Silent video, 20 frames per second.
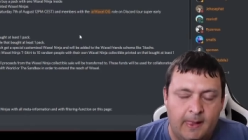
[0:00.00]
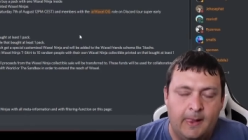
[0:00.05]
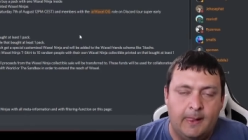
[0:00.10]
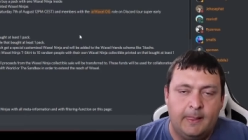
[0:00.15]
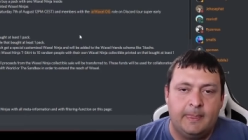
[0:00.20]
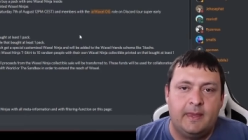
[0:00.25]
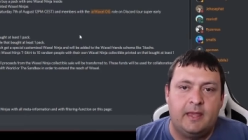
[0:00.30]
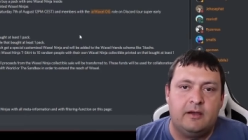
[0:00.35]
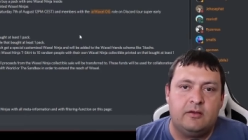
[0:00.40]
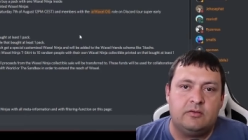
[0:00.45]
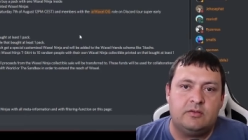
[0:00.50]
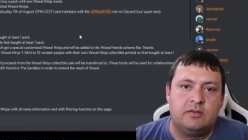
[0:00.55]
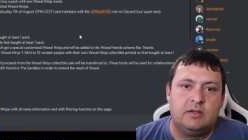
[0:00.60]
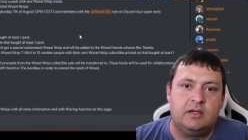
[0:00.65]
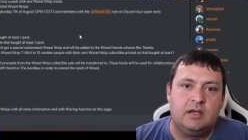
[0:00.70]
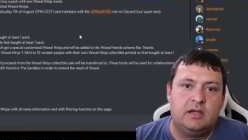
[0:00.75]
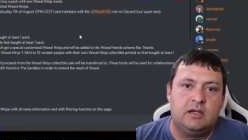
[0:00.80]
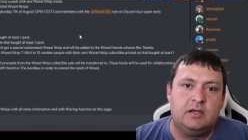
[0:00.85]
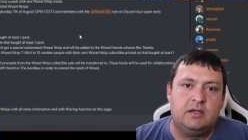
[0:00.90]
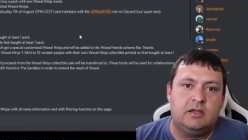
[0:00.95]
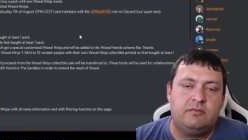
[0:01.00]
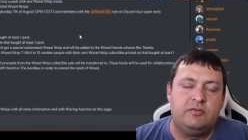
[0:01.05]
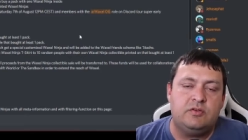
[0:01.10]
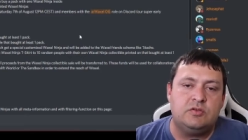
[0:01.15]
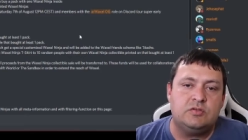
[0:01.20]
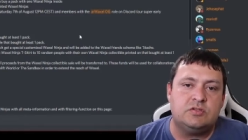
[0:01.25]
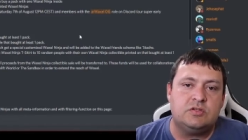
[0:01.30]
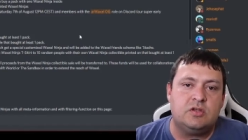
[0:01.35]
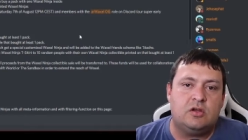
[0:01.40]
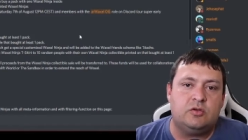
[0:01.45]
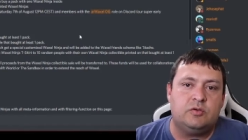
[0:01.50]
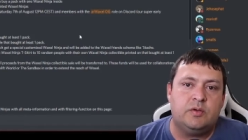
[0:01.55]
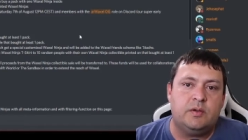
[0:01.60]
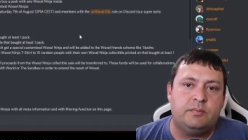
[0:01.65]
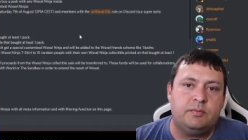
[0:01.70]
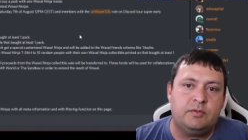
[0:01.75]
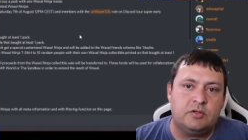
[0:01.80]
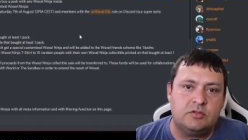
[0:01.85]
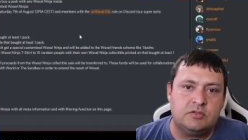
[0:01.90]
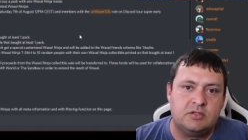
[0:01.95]
Now, uh, if you saw
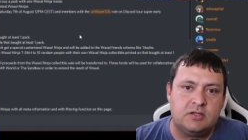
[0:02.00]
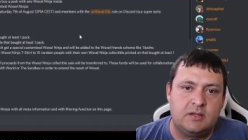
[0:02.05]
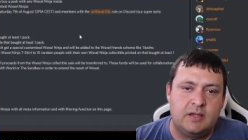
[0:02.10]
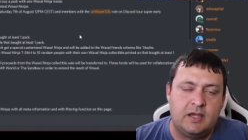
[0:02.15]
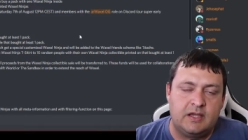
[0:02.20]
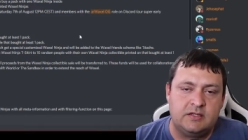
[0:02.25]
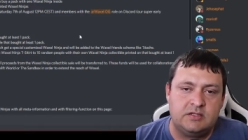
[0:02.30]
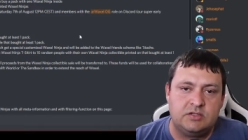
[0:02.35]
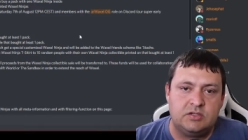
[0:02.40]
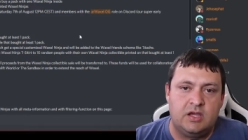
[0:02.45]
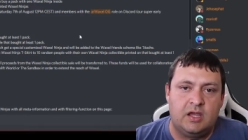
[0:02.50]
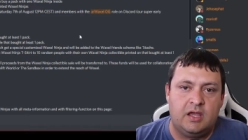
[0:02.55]
Crypto Sash